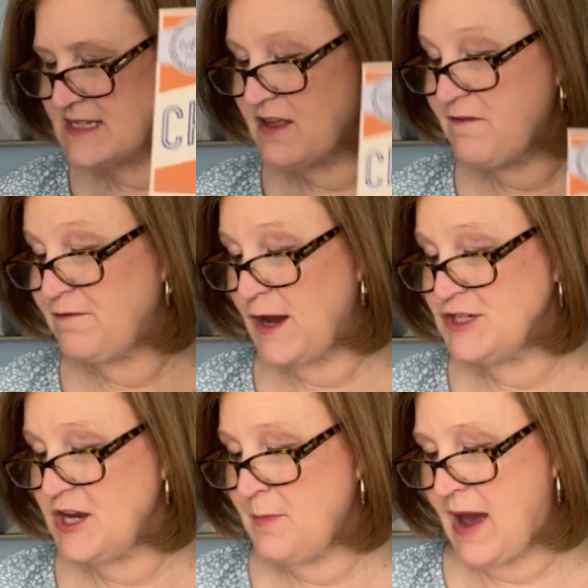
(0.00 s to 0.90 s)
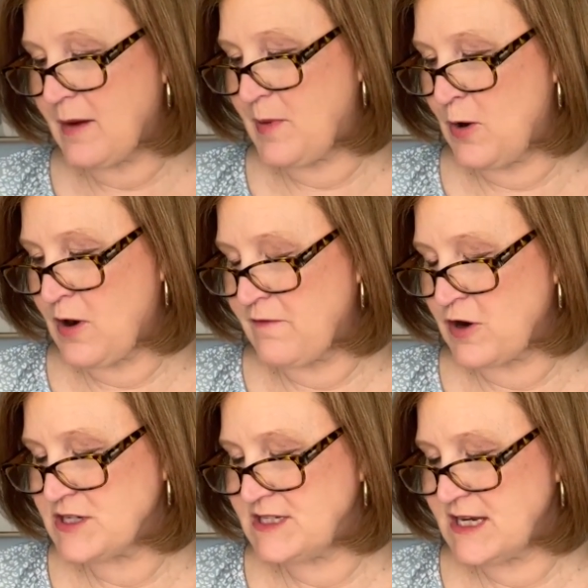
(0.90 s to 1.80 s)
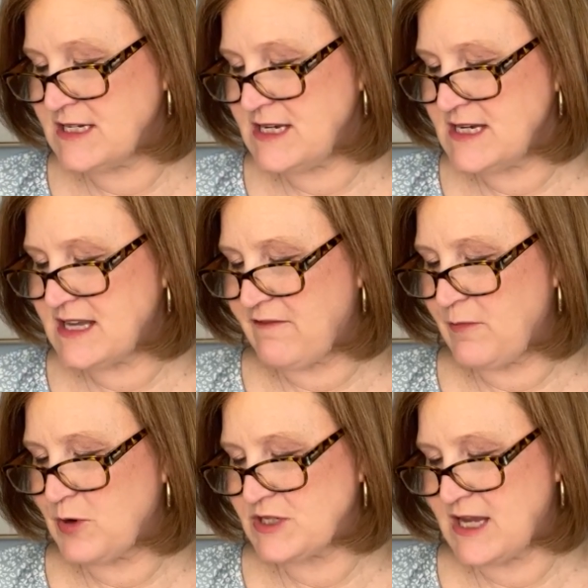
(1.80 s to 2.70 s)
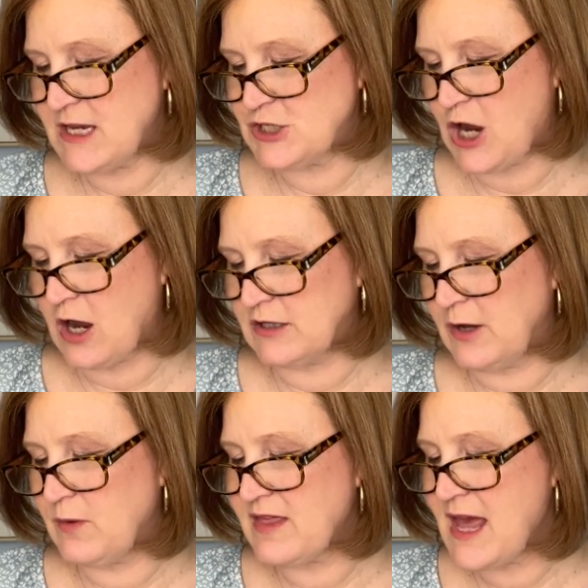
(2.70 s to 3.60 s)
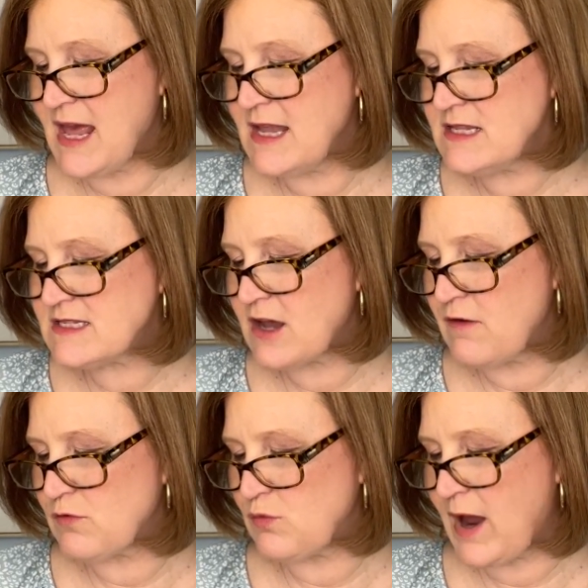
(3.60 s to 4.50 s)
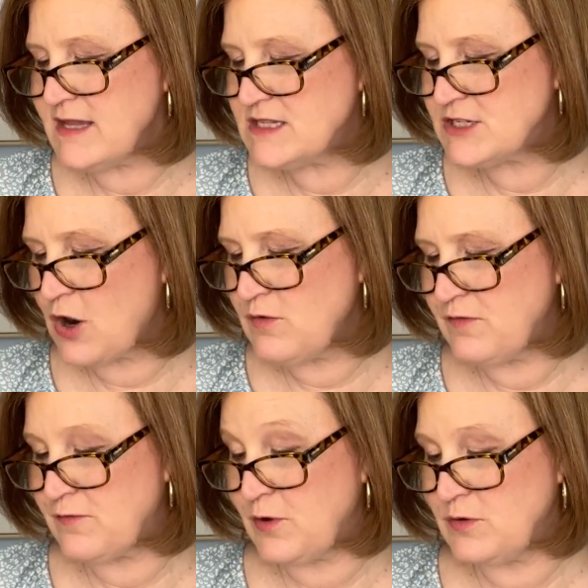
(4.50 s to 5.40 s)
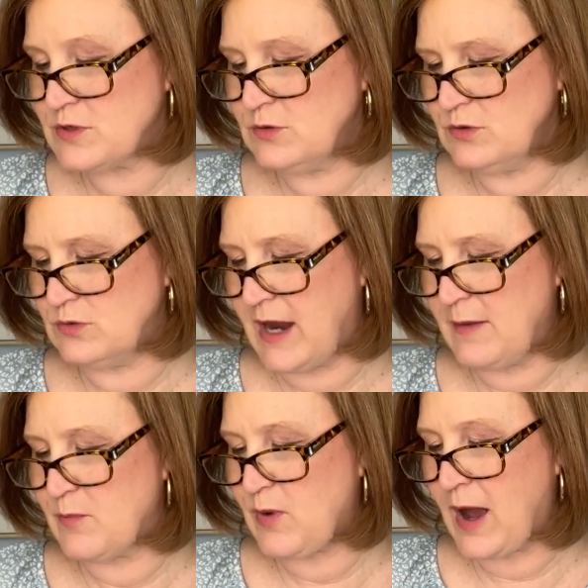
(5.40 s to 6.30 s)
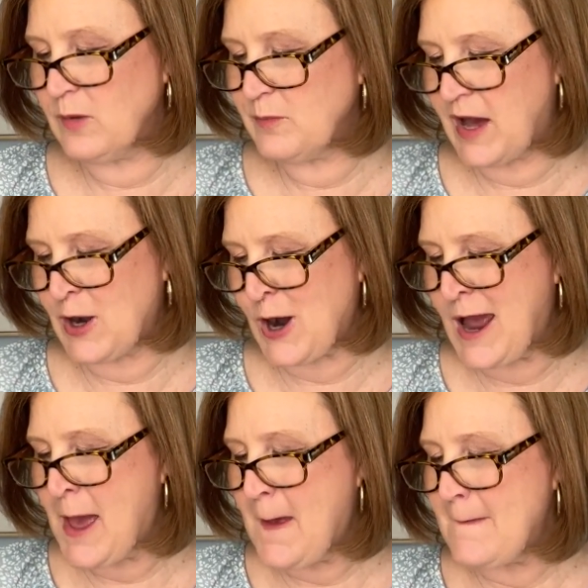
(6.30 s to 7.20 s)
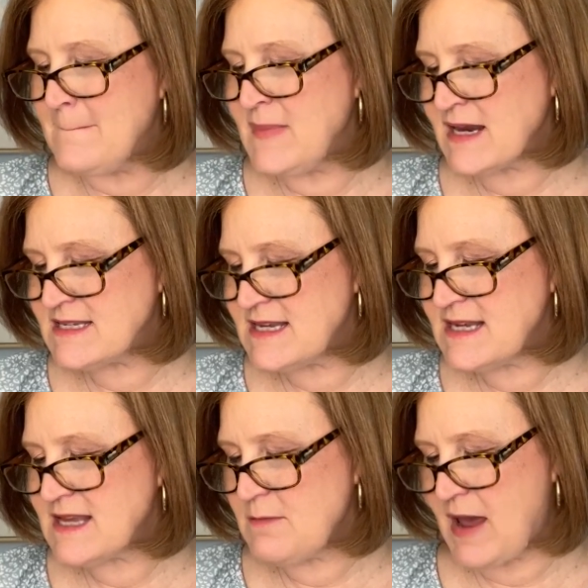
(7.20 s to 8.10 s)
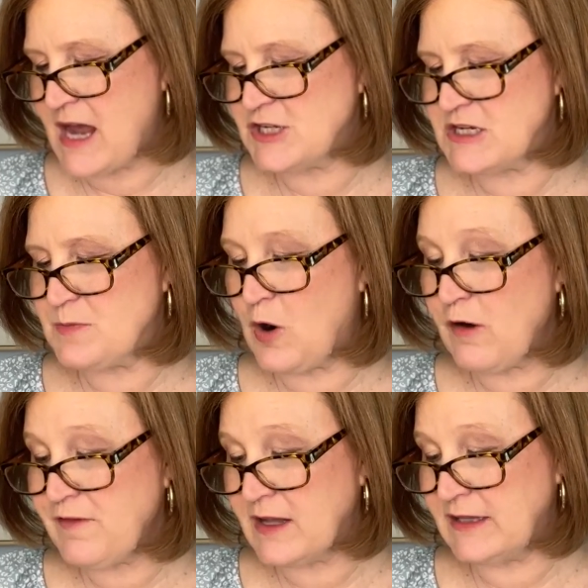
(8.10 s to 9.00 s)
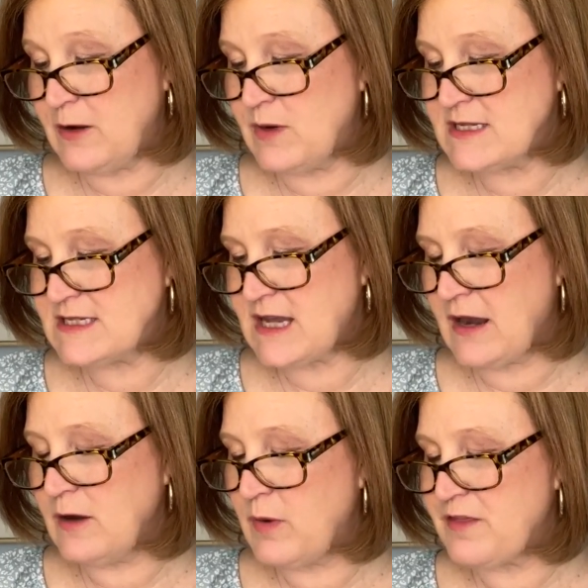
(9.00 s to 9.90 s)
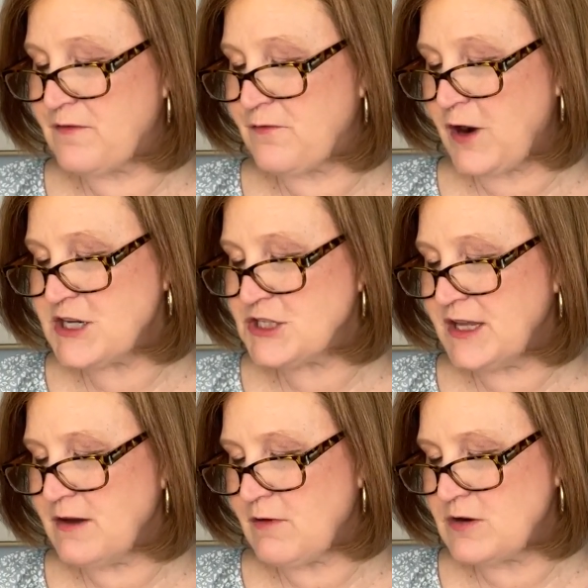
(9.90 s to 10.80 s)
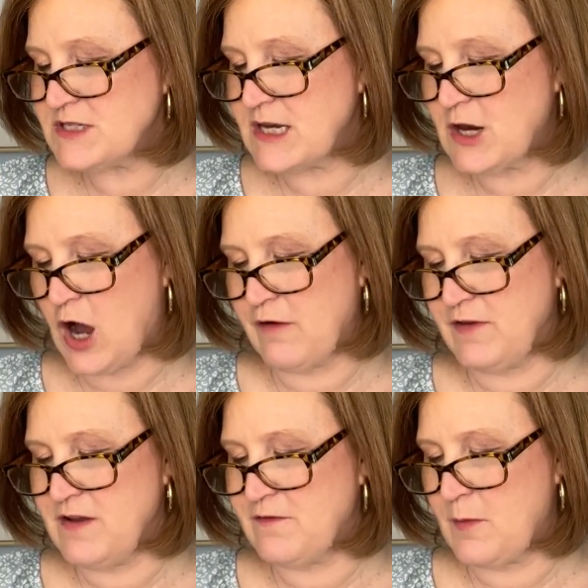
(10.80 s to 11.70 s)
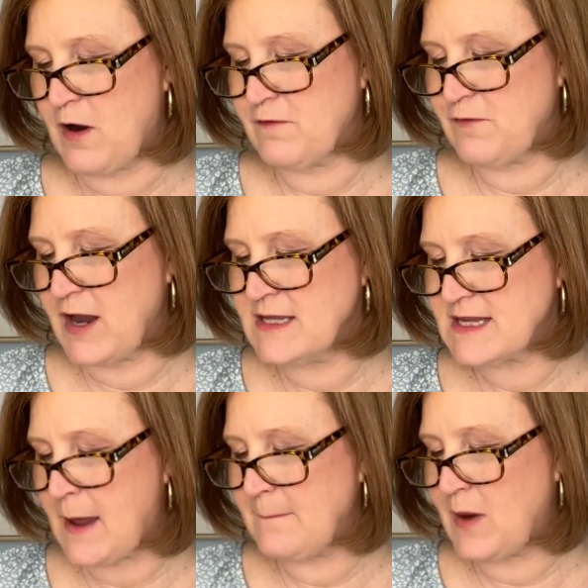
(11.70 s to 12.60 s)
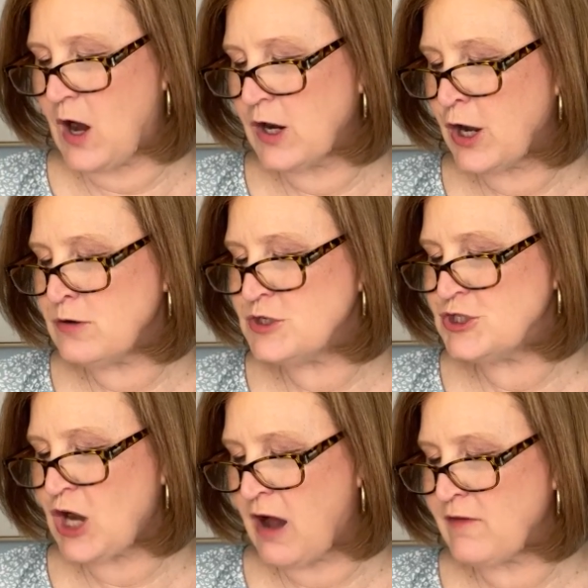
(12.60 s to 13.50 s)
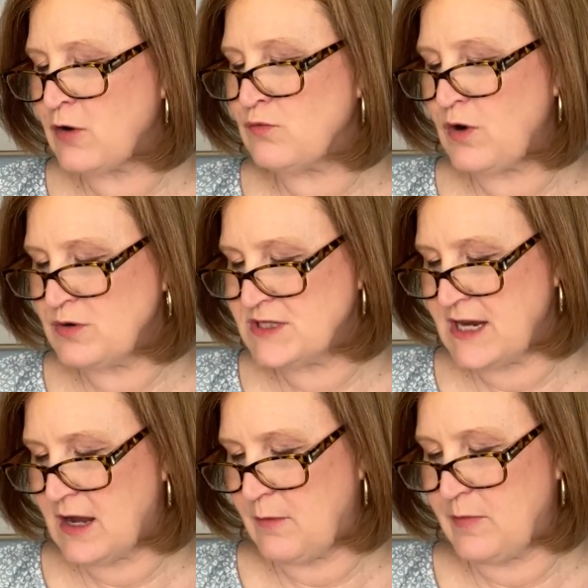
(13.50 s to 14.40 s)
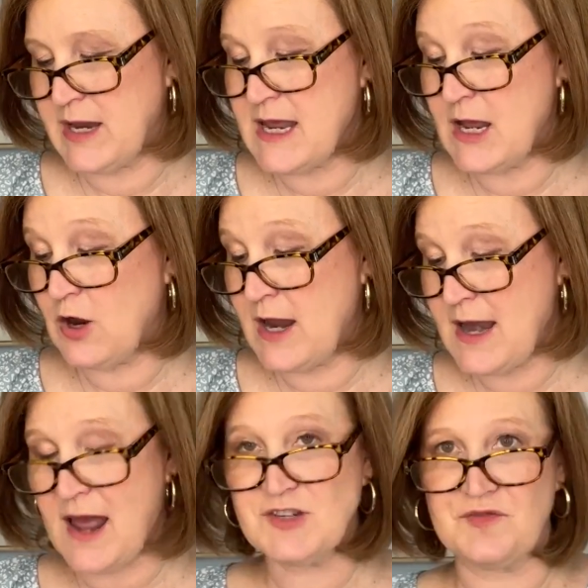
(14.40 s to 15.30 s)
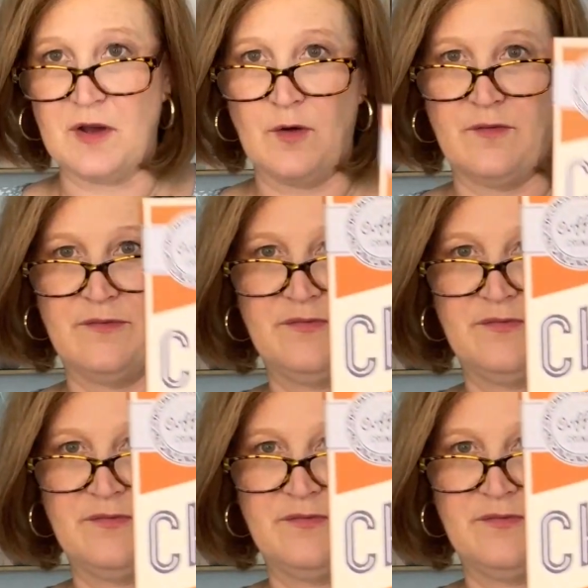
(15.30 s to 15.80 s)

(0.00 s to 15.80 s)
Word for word: the fudgy backbone of our sixty-seven percent chocolate with hints of redstone fruit, ooh, and brown butter mixes and matches perfectly when studded with freshly roasted coffee from our friends at Bongo Java Roasting Company here in Nashville.